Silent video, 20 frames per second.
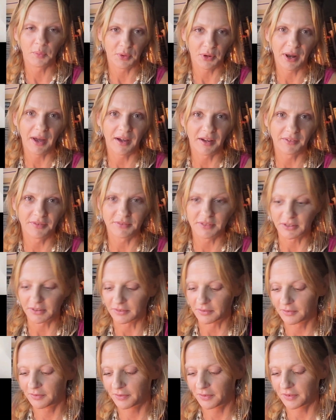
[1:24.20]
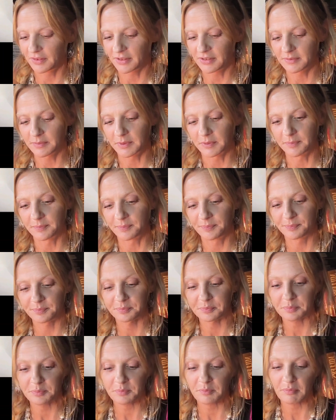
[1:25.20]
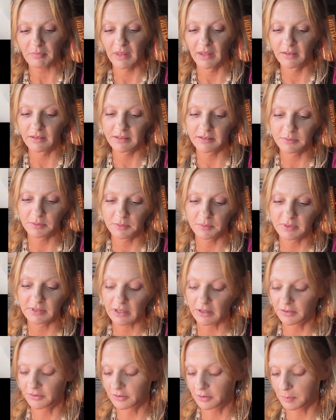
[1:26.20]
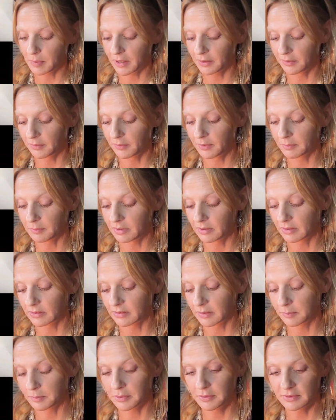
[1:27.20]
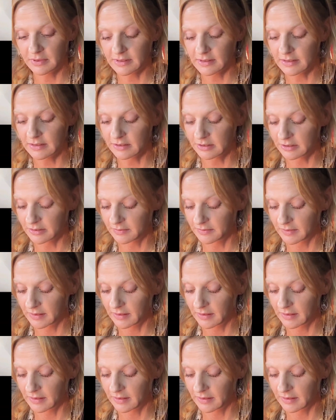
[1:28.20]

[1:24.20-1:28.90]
after for this one. This one was £100 plus postage,